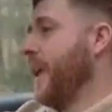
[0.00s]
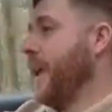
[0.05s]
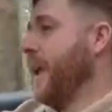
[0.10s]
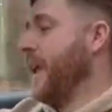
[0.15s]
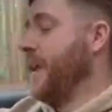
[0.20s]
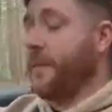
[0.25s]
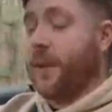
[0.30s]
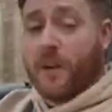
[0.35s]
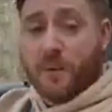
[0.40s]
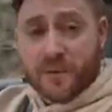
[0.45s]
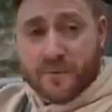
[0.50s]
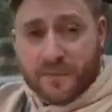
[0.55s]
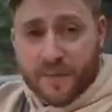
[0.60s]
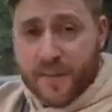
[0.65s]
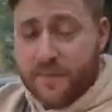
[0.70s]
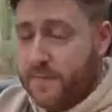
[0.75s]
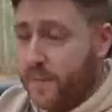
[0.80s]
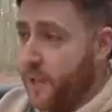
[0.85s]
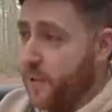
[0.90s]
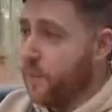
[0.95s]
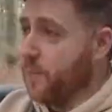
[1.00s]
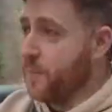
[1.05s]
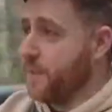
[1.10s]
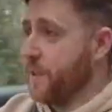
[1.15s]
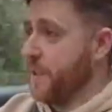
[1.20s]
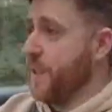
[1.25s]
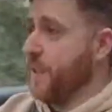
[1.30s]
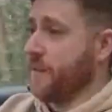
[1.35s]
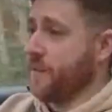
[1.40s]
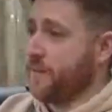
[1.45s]
If I was
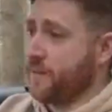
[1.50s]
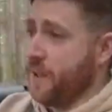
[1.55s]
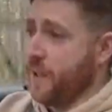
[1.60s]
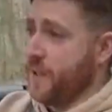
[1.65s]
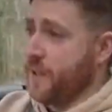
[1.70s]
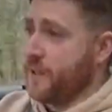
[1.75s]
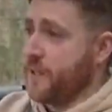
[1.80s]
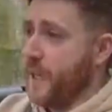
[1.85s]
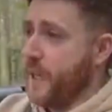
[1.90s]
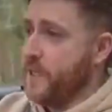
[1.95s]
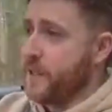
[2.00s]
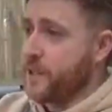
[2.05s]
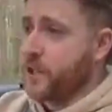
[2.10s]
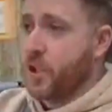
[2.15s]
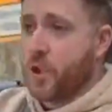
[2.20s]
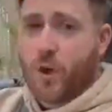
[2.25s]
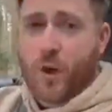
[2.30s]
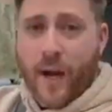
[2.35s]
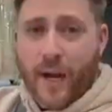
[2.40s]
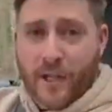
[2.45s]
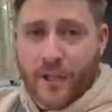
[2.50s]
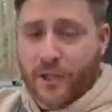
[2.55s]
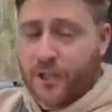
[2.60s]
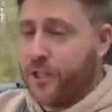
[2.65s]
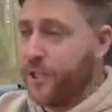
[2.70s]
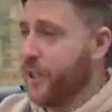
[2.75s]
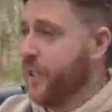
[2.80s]
involved in a front end crash...